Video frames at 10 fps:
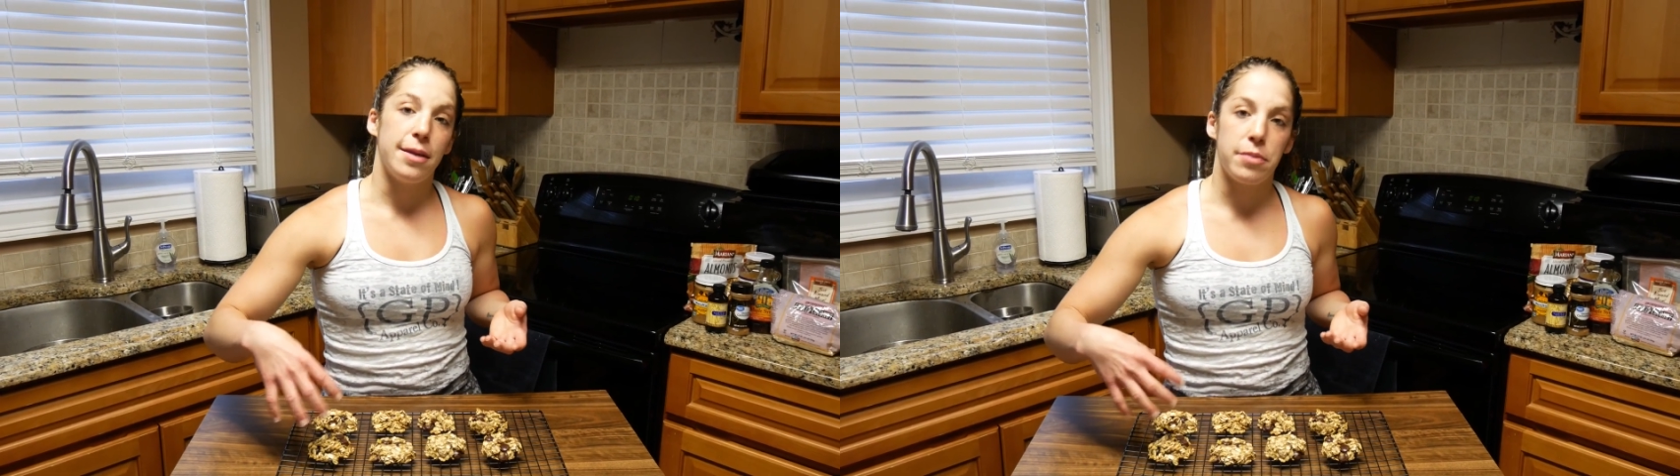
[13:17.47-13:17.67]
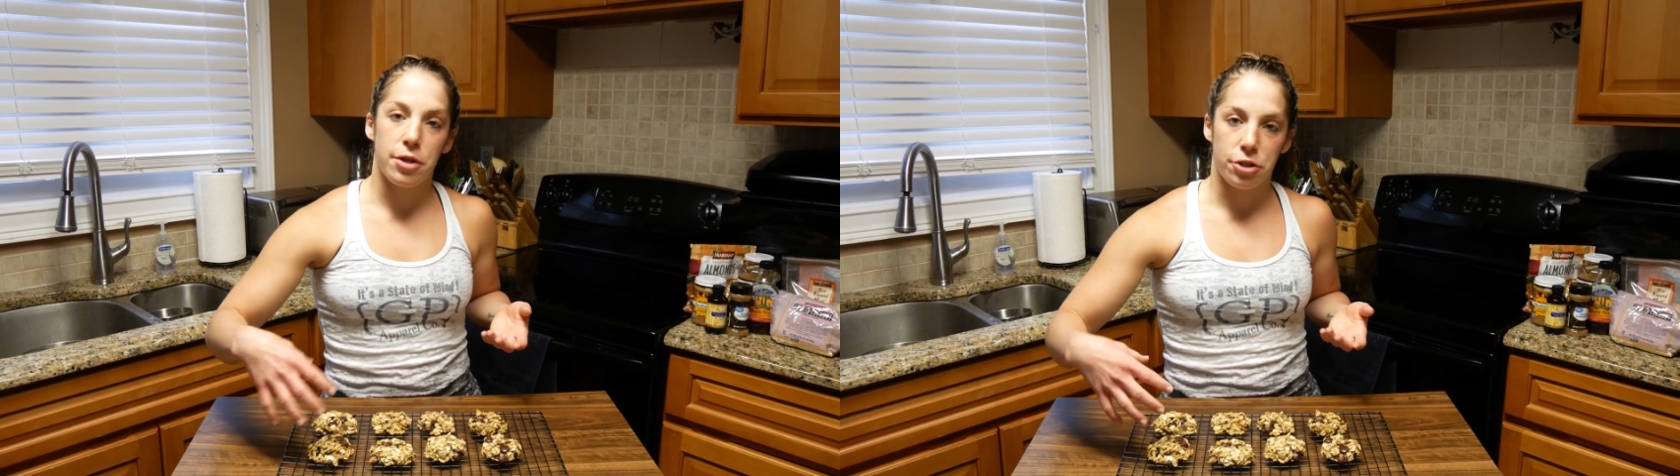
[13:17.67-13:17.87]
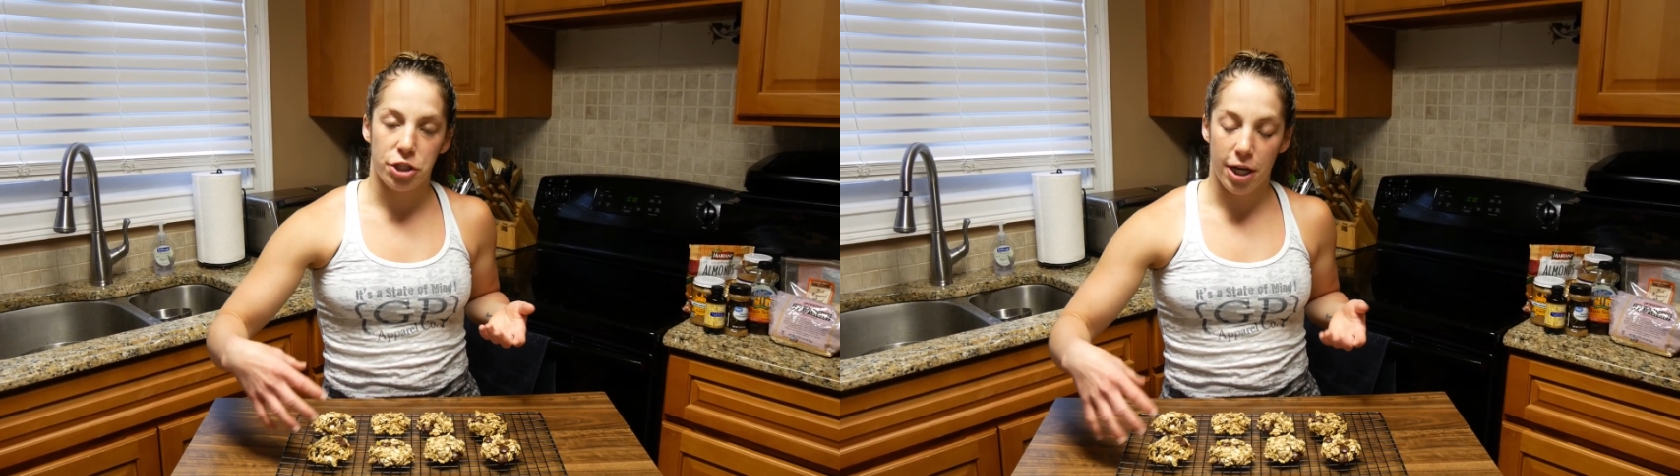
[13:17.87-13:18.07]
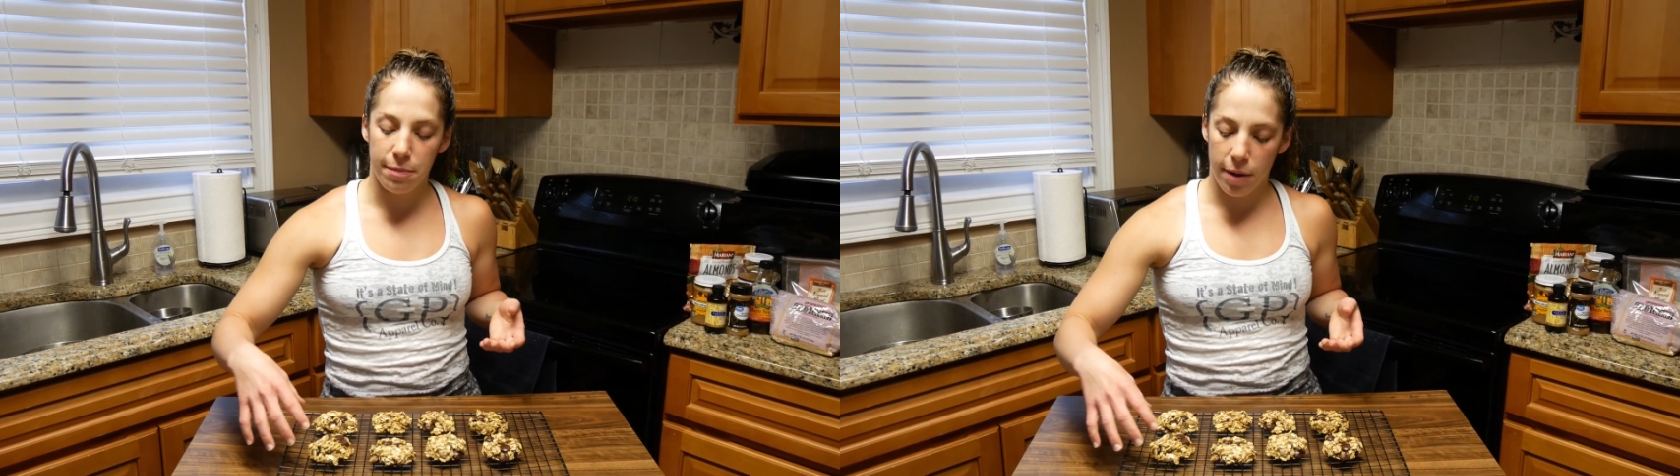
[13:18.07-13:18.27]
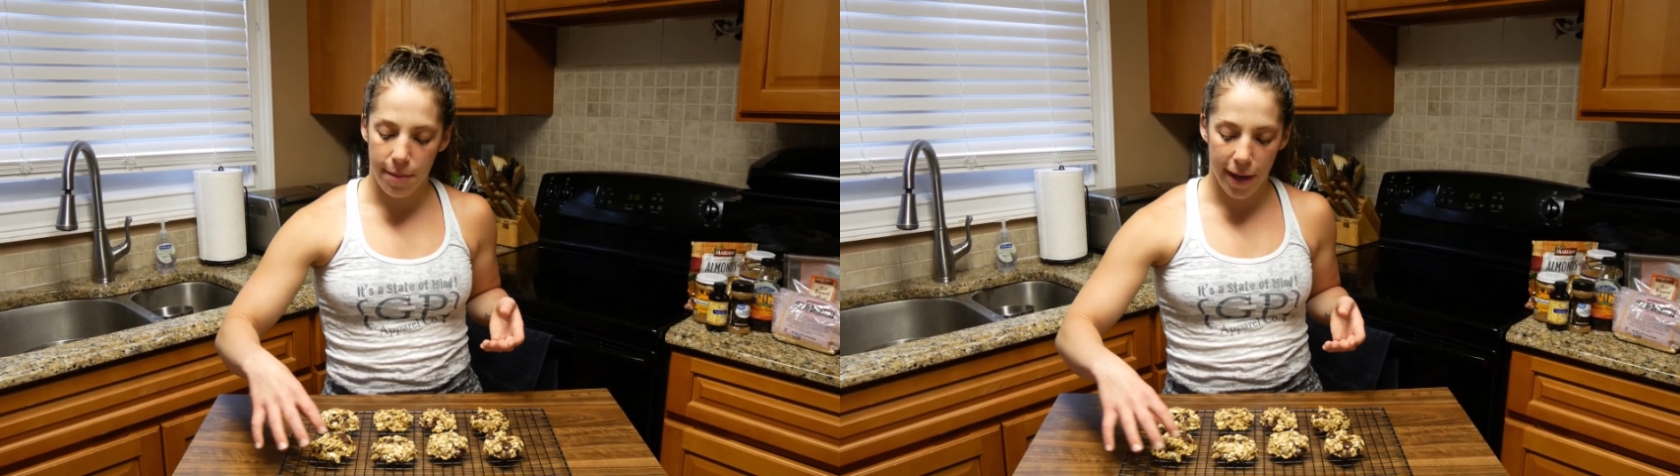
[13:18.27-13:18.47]
keep their
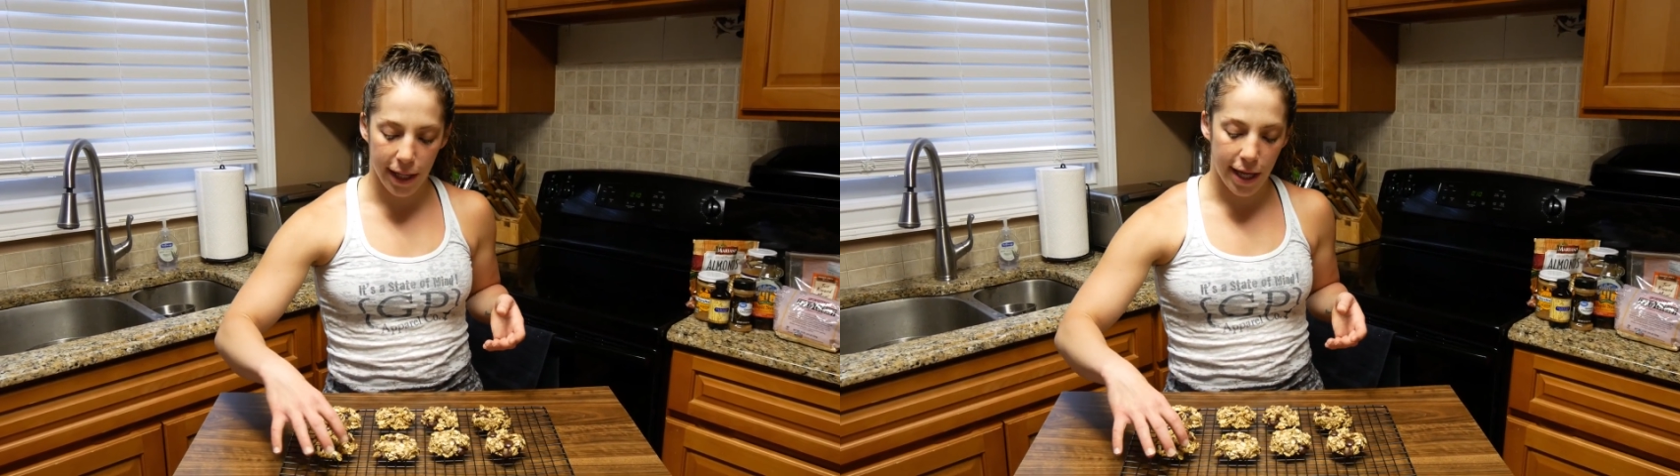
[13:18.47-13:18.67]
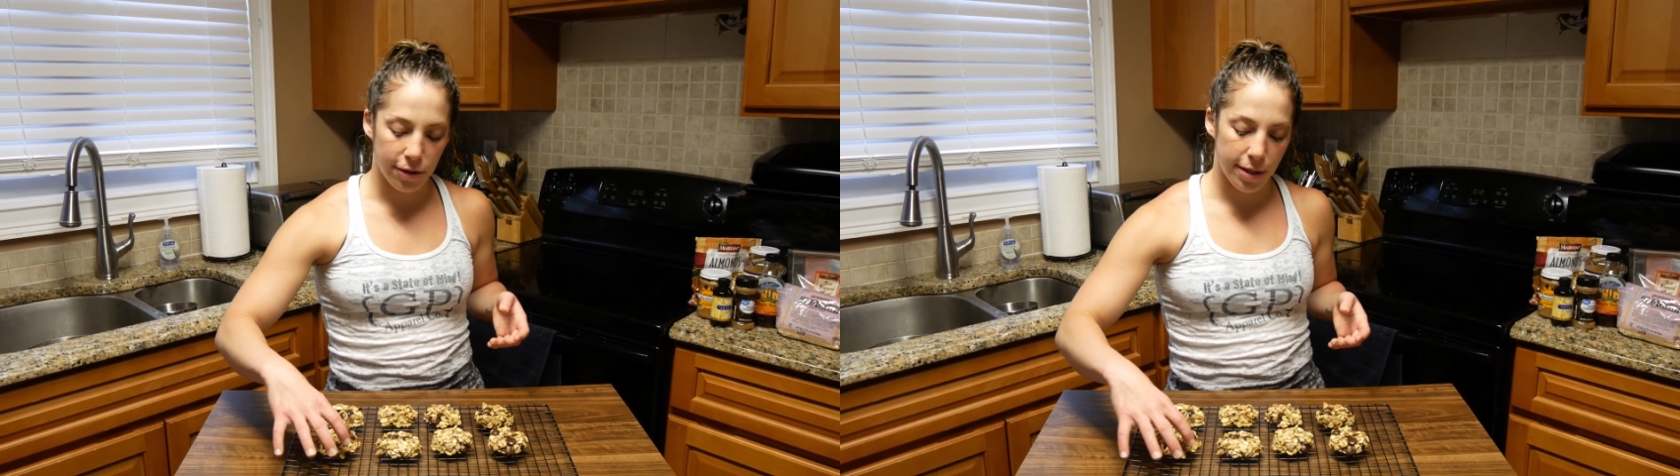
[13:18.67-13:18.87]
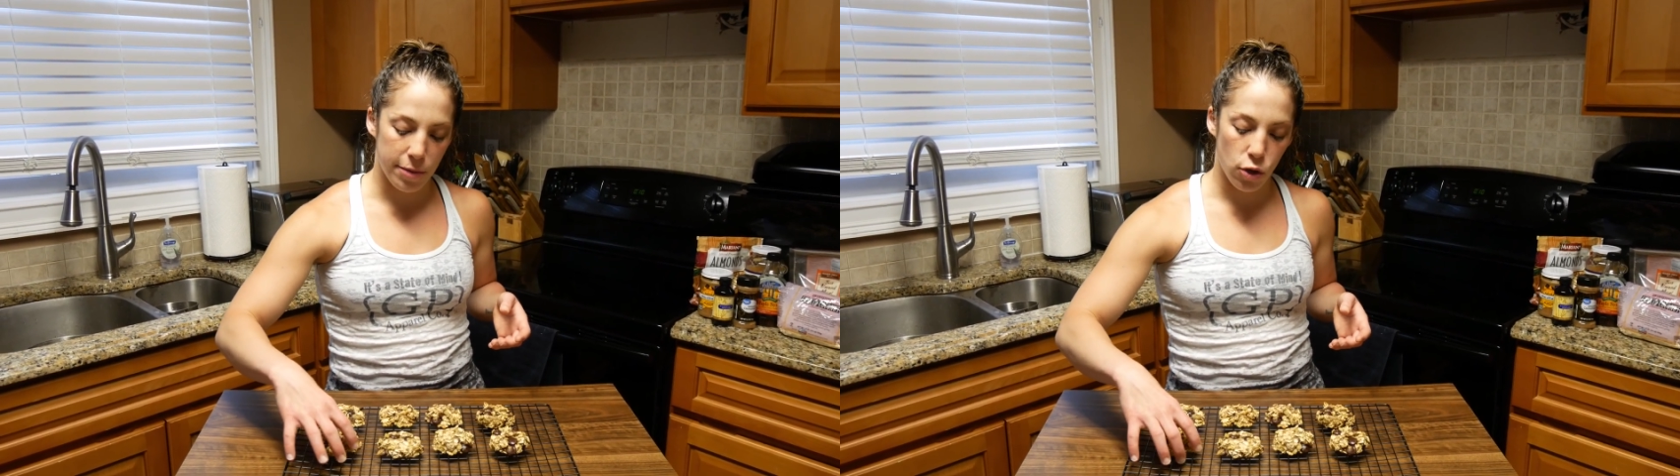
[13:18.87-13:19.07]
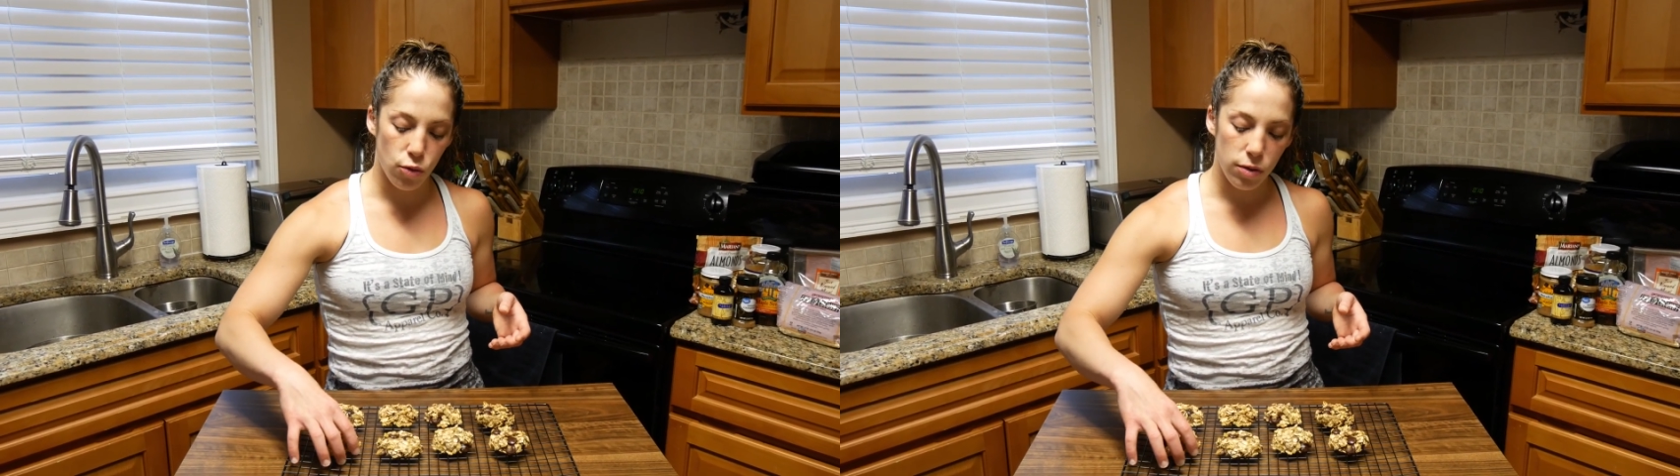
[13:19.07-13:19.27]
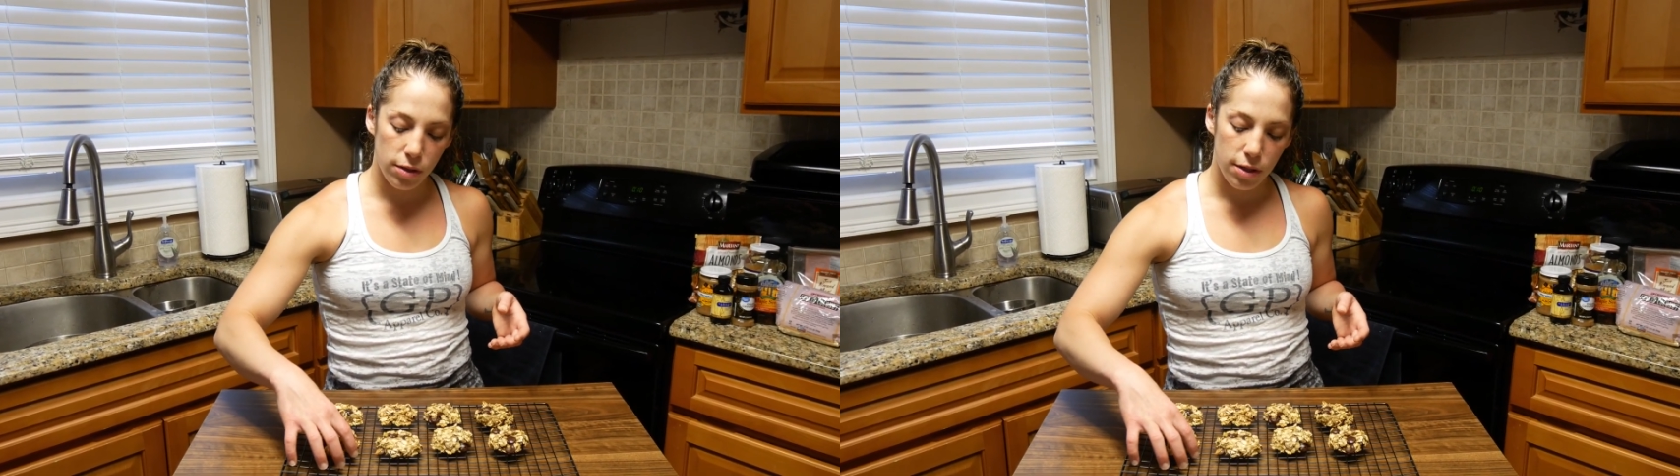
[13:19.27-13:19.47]
shape by allowing them to
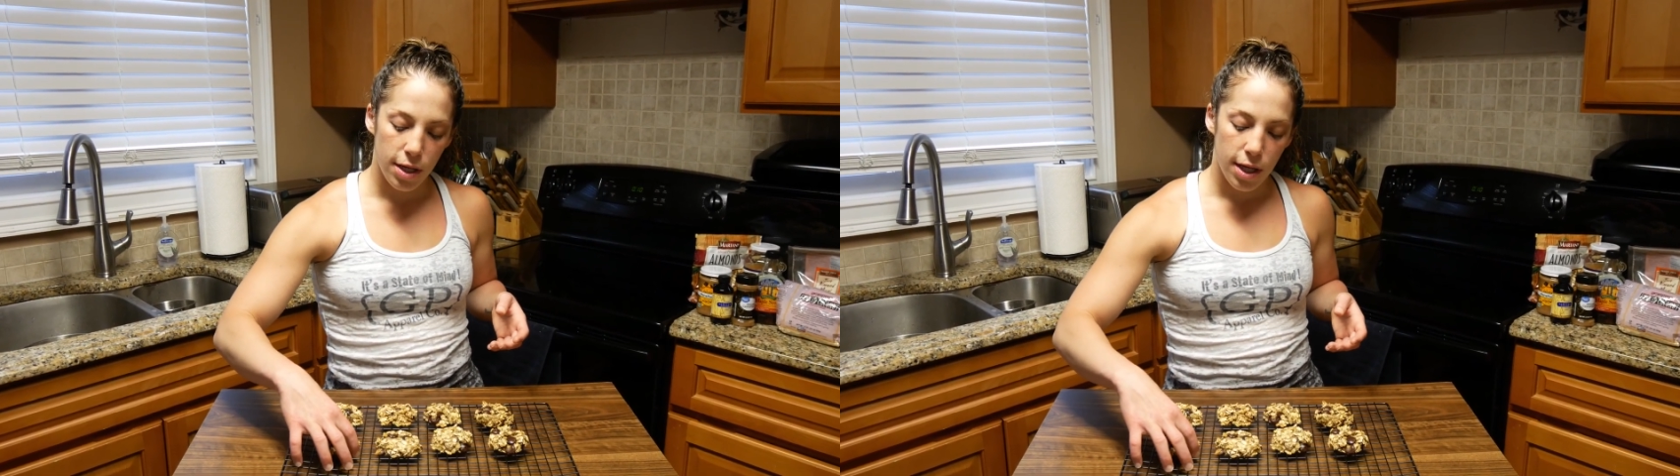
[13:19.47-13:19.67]
cool.